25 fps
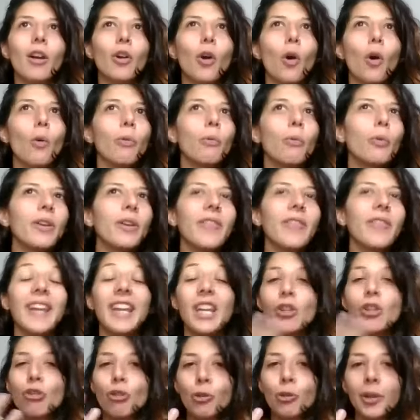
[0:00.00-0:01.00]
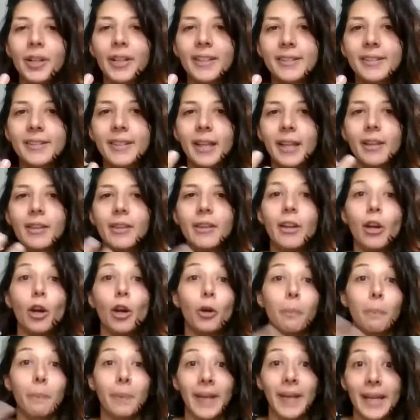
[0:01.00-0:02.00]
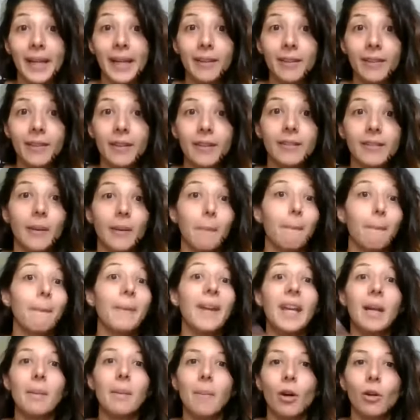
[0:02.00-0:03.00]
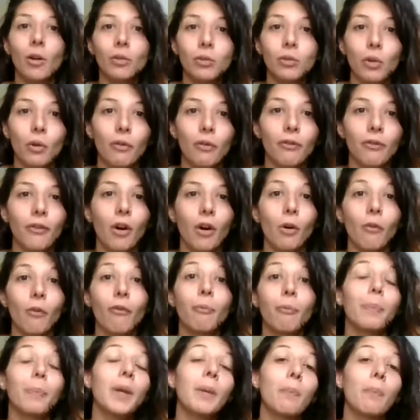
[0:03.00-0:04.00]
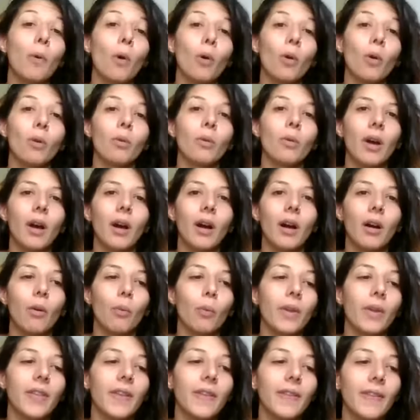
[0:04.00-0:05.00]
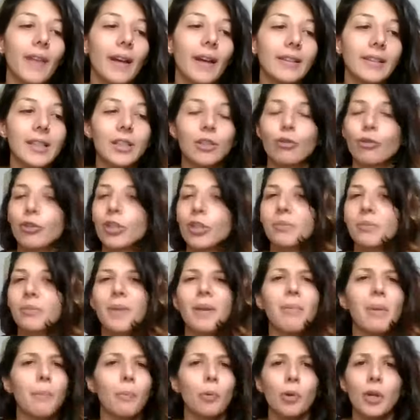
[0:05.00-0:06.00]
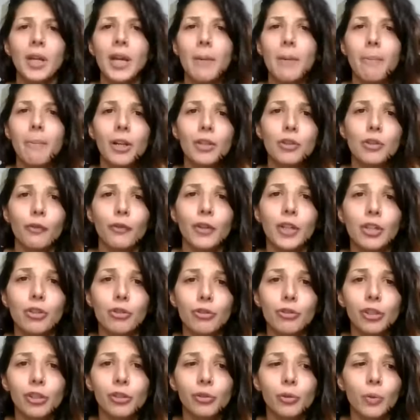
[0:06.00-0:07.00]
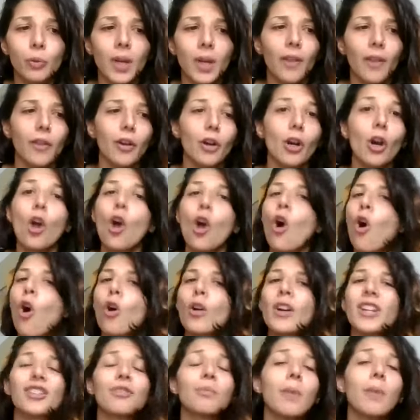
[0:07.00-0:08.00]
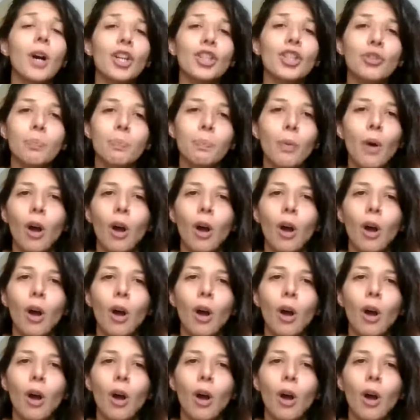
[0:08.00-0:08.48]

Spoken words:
Go with interests that they are big. There's a big amount of people within that interest, maybe putting a bunch of interests together, or as much